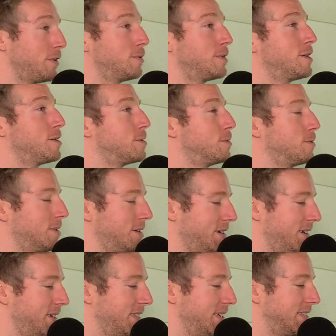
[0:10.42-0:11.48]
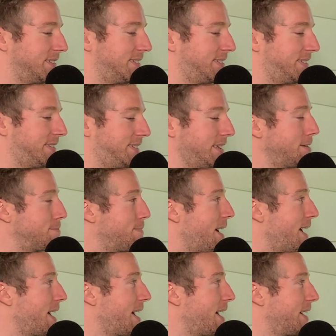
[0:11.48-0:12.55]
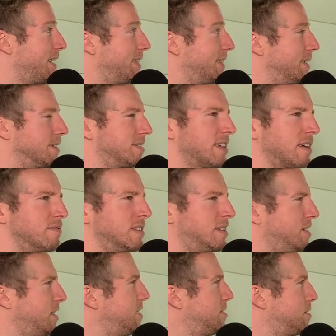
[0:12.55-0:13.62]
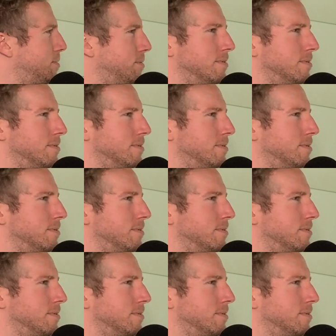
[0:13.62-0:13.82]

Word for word: you do, then Sinbad in the Seven Seas.